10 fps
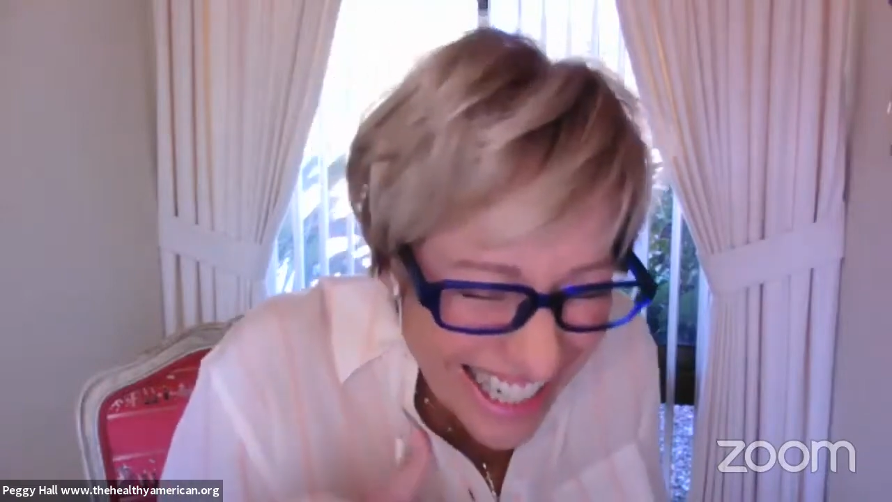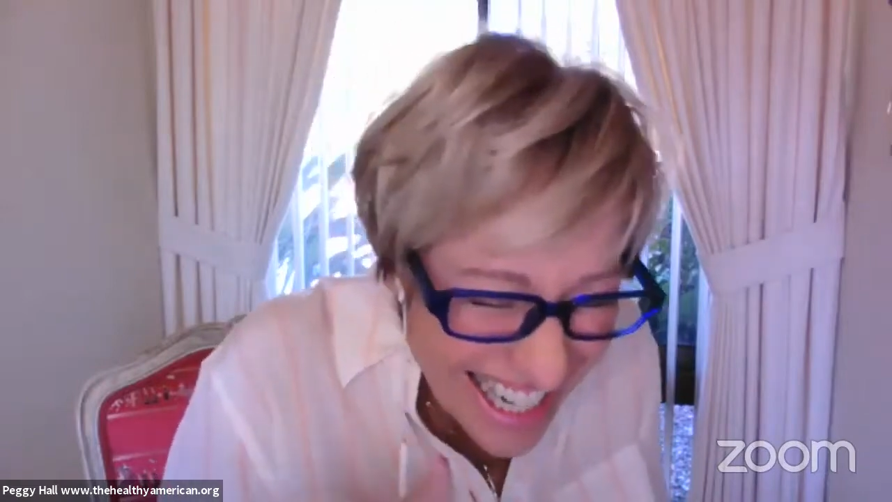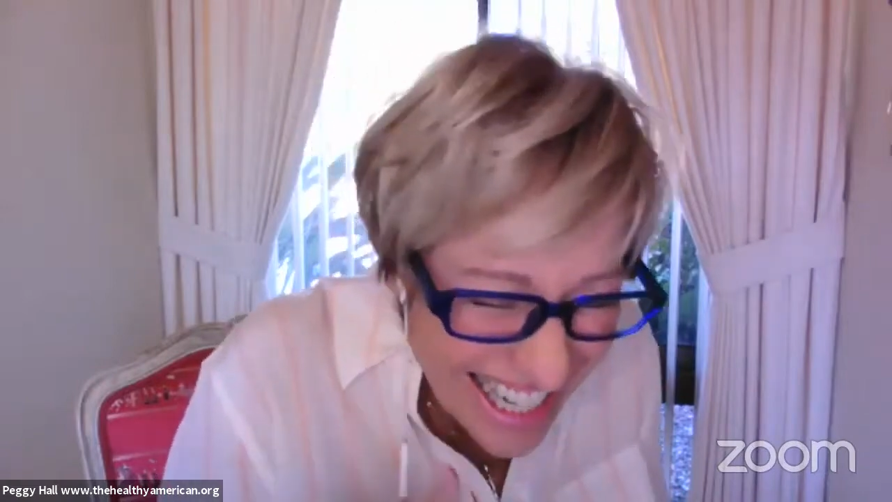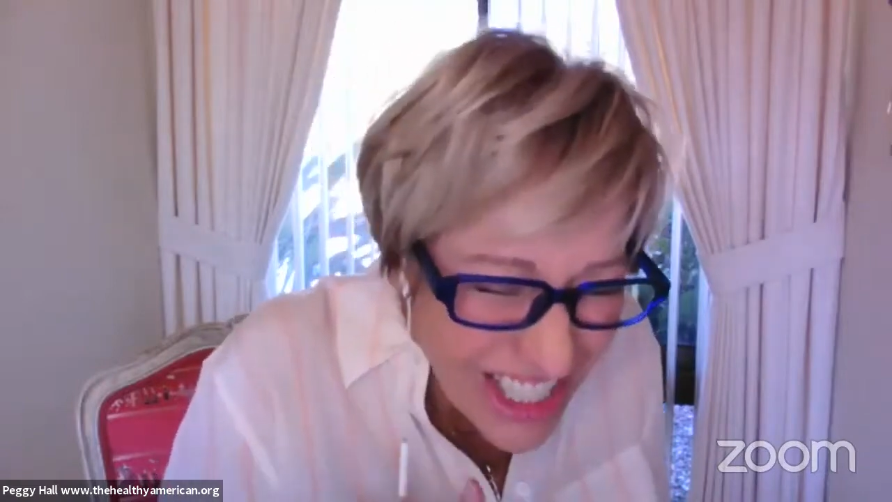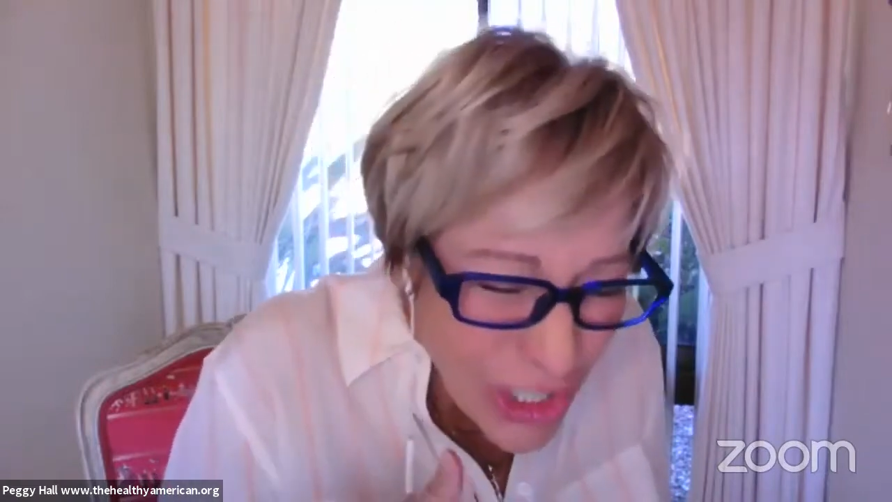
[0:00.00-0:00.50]

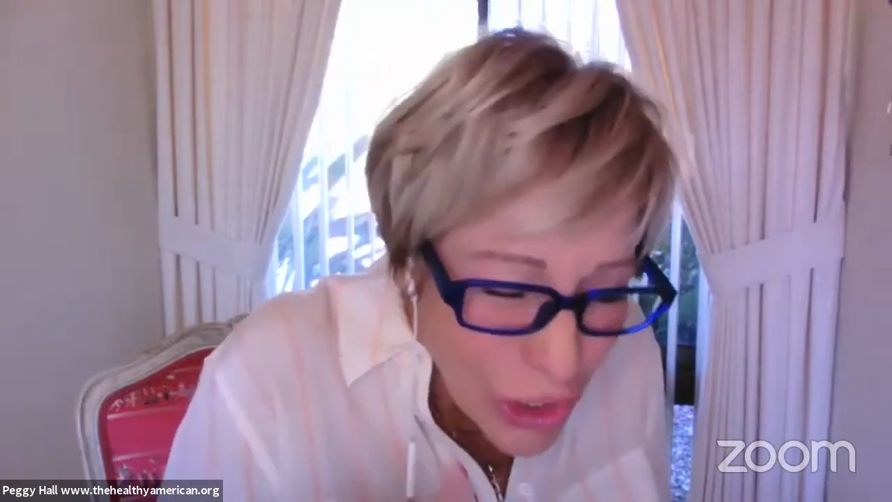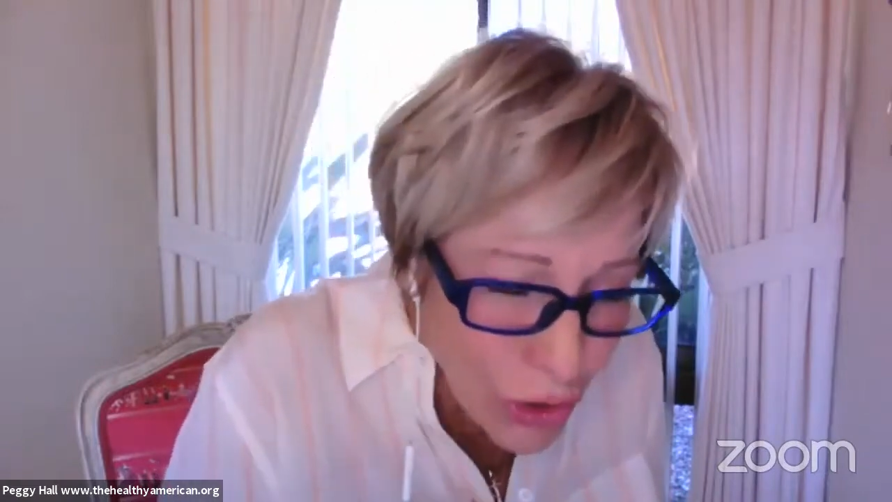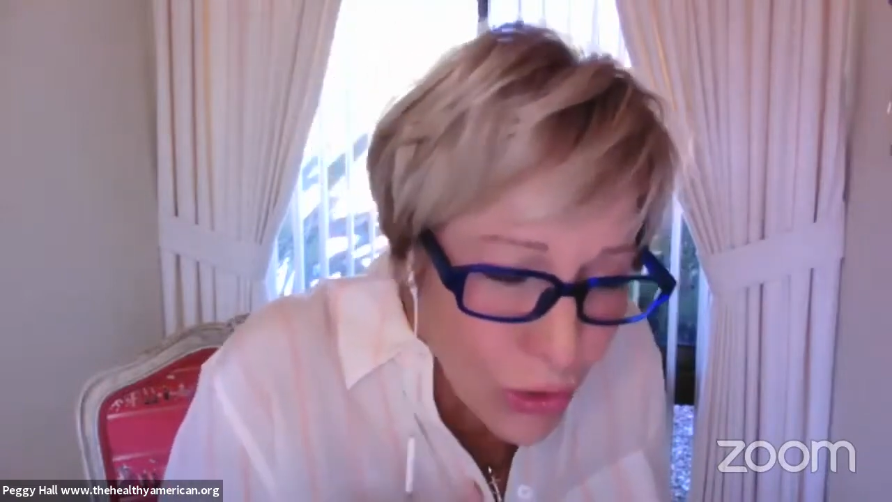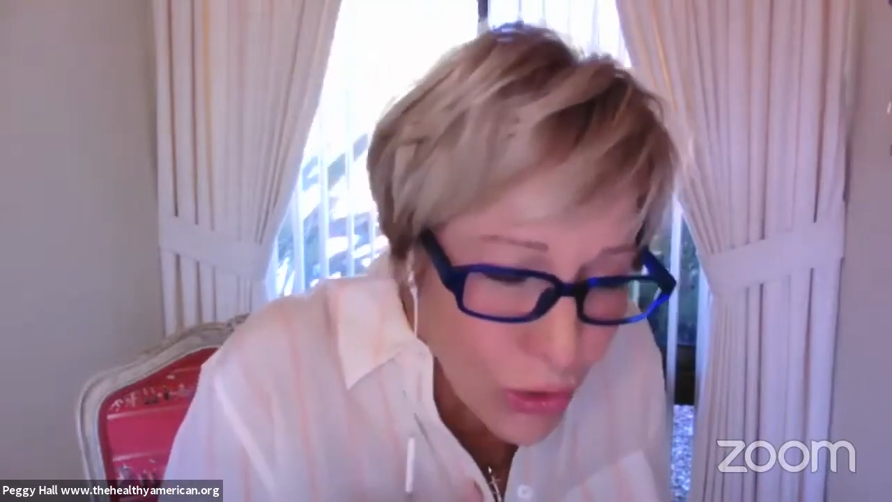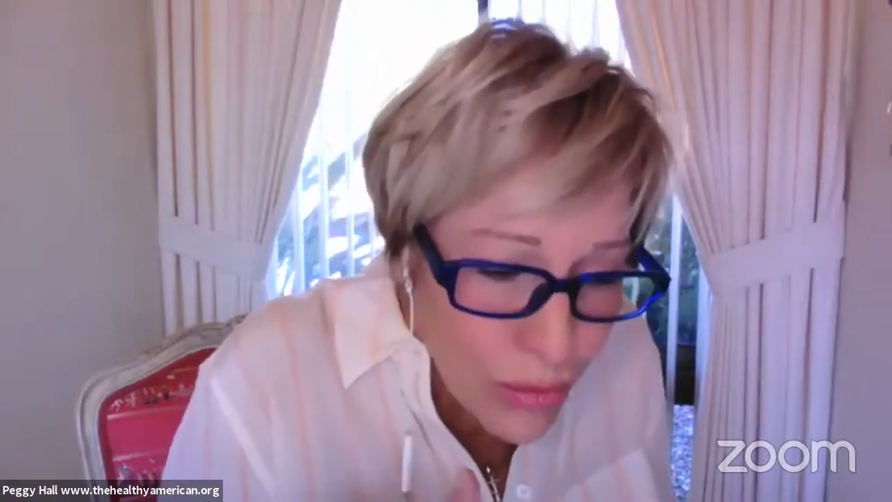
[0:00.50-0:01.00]

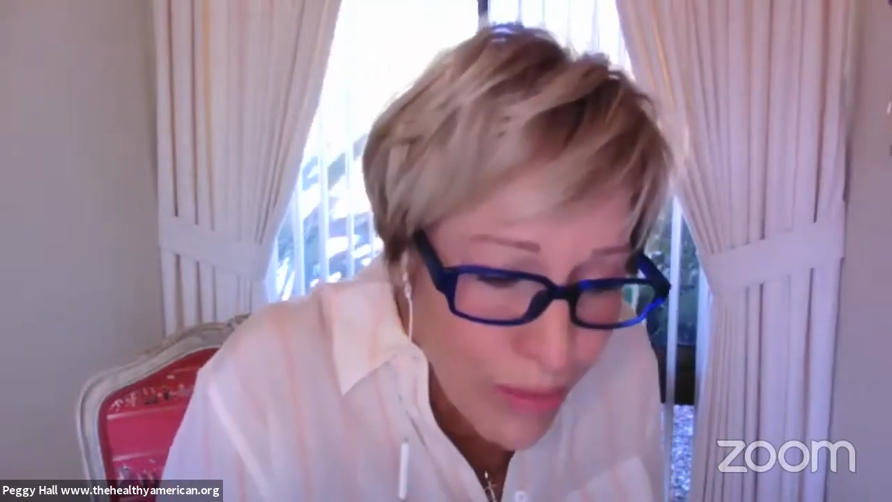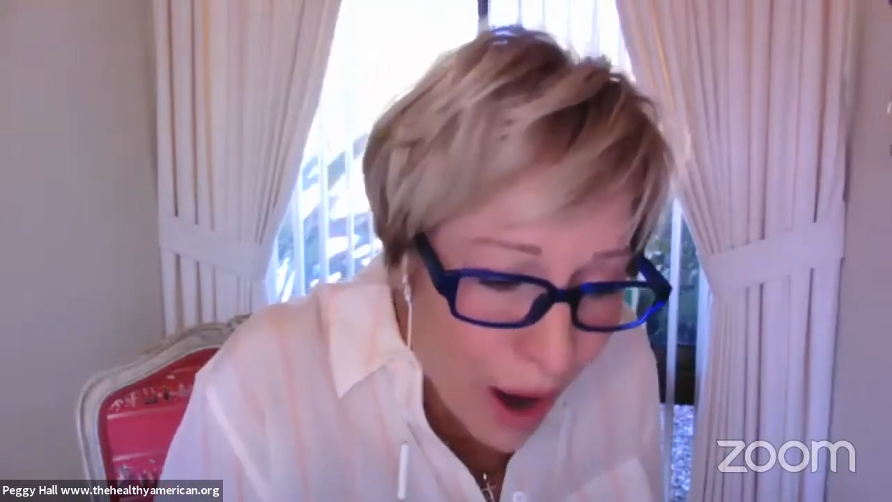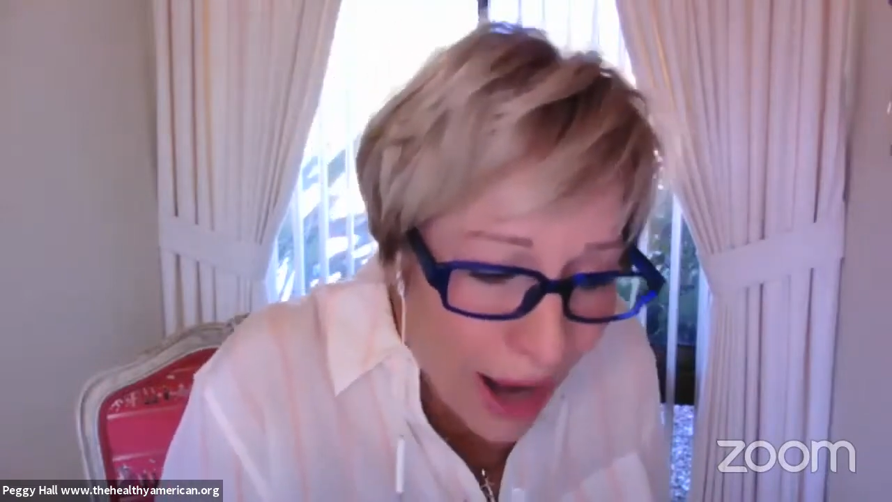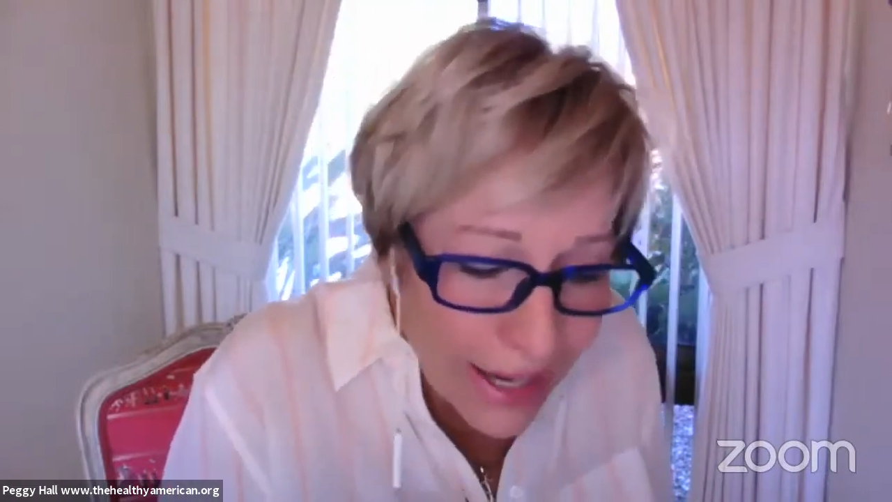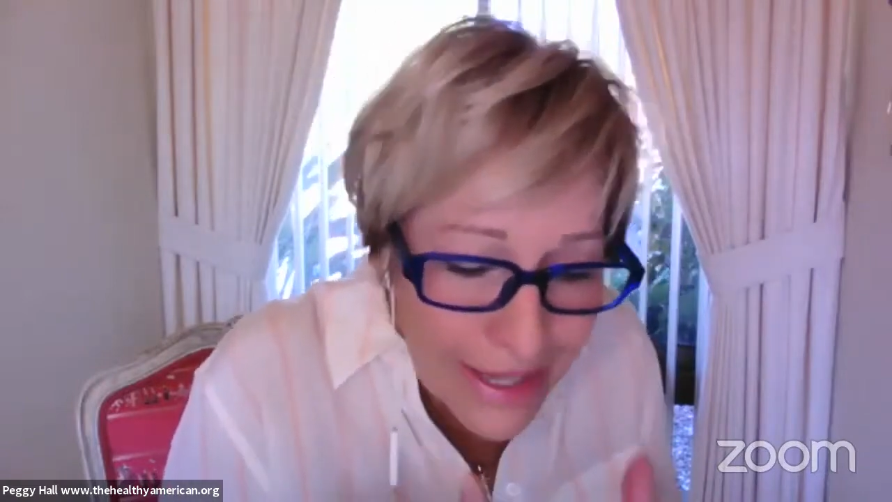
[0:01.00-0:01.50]
into
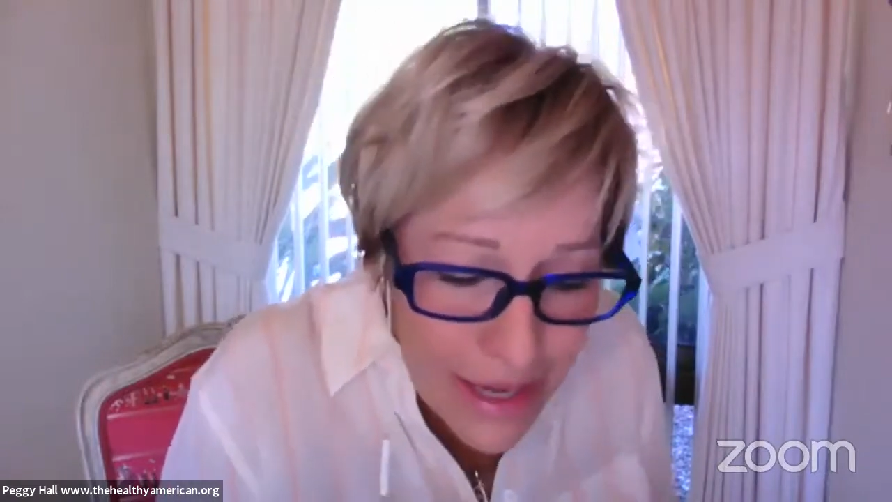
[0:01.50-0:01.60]
my